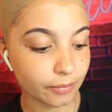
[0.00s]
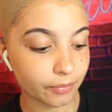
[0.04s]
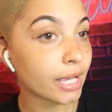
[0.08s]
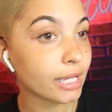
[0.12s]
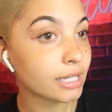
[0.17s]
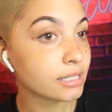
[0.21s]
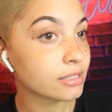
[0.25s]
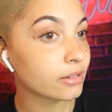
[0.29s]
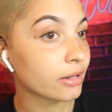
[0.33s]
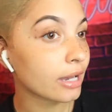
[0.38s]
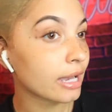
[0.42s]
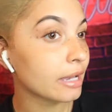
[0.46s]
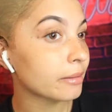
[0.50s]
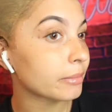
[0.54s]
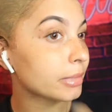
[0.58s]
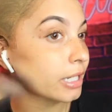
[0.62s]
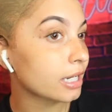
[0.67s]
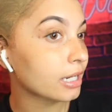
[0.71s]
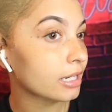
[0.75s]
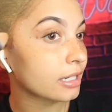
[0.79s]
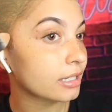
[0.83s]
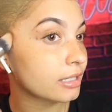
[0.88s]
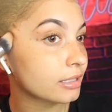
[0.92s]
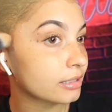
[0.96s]
It's okay
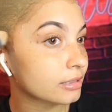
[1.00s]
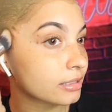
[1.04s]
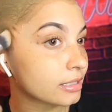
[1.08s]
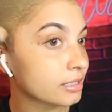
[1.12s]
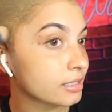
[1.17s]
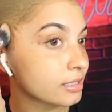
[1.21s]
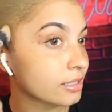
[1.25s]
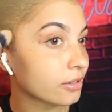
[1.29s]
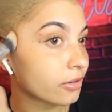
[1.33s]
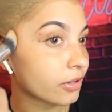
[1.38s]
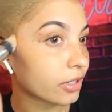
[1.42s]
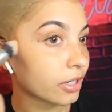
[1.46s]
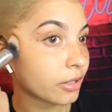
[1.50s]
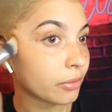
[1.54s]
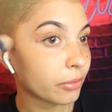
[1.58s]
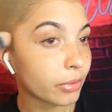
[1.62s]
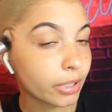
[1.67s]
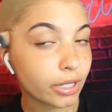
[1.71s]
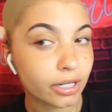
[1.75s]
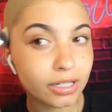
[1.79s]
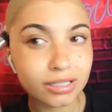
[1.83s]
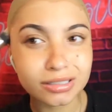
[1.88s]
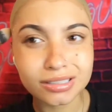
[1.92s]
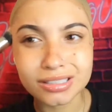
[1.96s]
because it's still going to
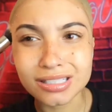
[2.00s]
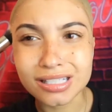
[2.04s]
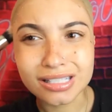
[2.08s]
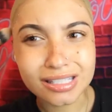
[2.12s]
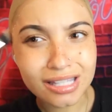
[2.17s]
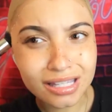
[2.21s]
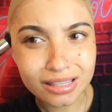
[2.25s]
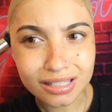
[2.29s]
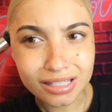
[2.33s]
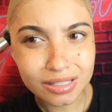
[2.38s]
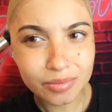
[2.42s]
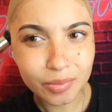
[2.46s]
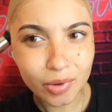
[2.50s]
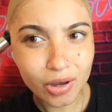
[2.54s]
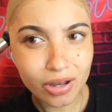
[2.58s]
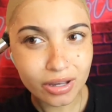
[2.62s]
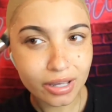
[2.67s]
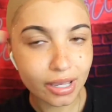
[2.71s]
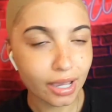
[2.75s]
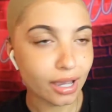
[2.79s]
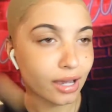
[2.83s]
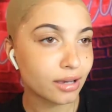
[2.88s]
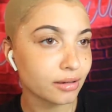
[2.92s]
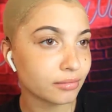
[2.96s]
work to tint this ball
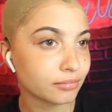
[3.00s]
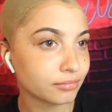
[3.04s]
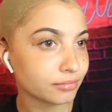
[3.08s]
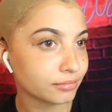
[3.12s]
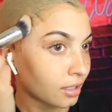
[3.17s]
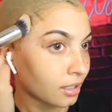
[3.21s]
cap.